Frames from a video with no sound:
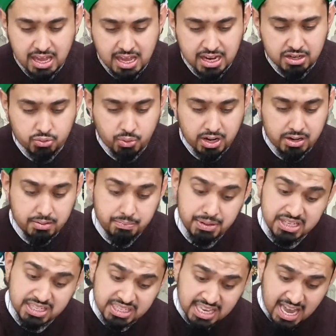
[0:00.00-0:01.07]
It will be
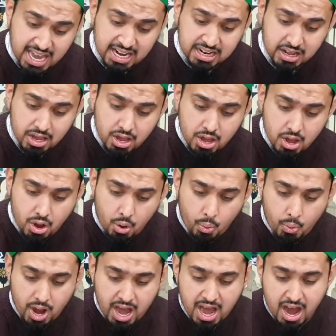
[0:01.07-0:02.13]
said,
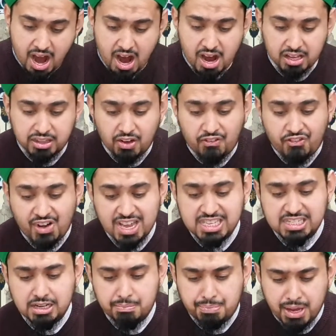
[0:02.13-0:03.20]
'Where are the
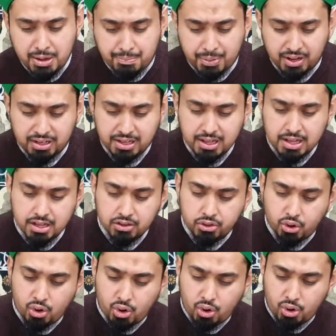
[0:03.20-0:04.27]
fasting people?'
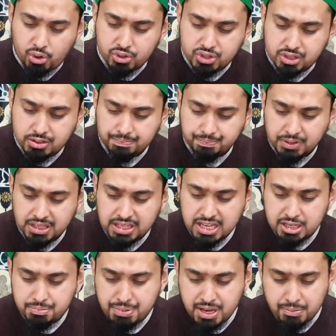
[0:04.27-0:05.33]

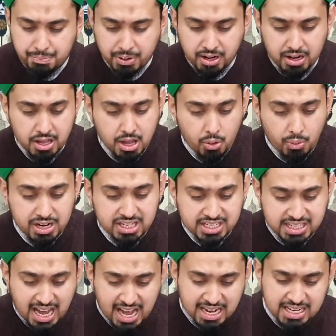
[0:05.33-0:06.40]
These people will
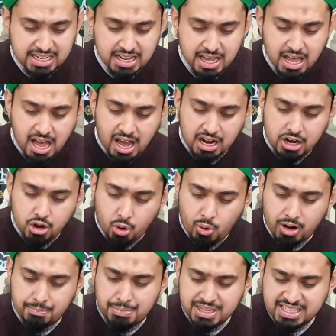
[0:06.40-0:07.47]
stand, and no
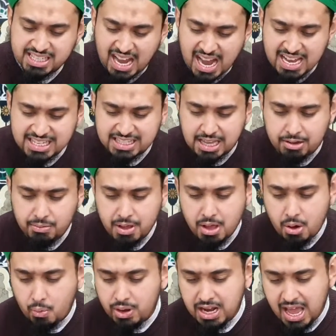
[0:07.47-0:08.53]
one besides them
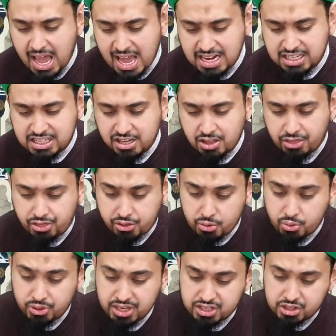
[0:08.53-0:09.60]
will enter
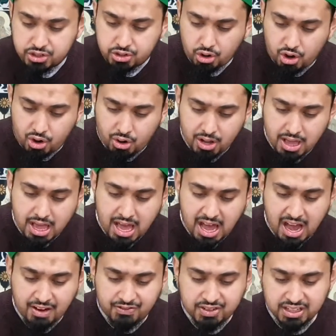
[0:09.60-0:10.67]
through this door.
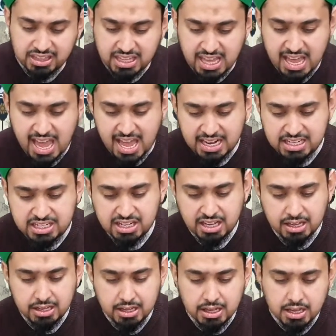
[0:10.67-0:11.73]
After they
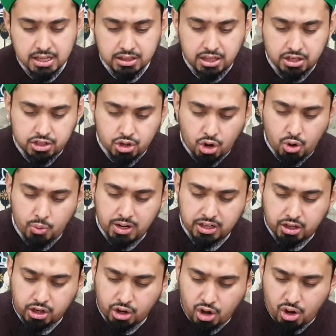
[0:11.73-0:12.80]
enter, the door will
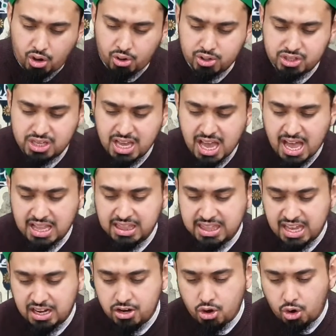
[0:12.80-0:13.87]
close, and
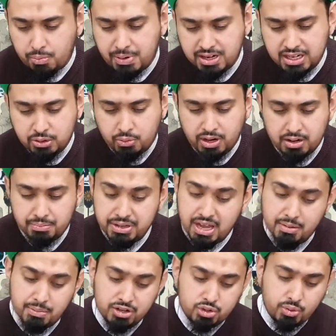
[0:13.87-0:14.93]
then nobody will be
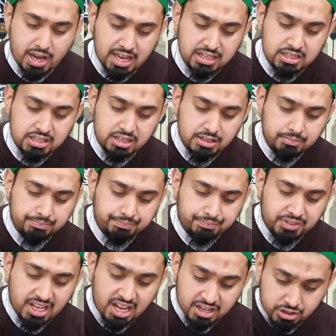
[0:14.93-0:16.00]
able to enter
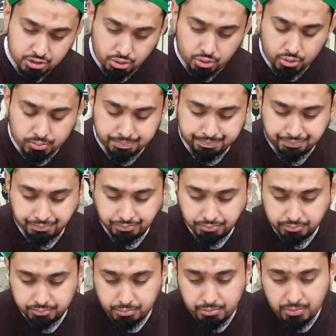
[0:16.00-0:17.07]
that door."
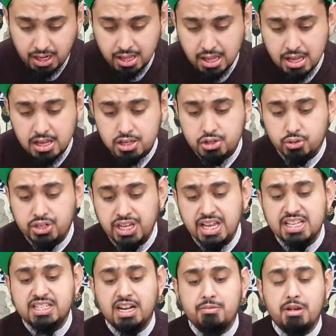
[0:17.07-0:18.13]
So dear
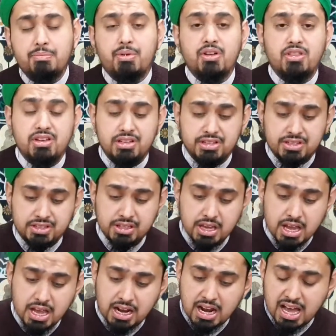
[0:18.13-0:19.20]
Islamic brothers,
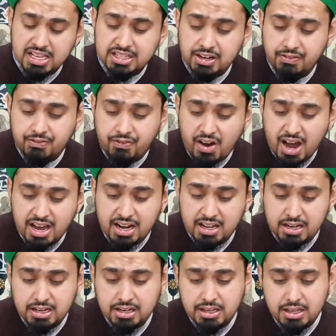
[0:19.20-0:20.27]
last and
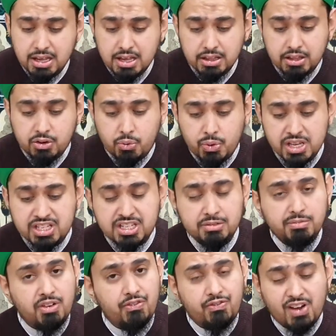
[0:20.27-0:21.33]
final, the
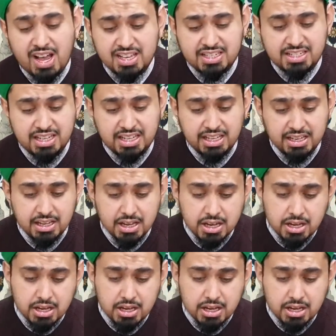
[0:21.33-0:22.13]
wisdom of fasting.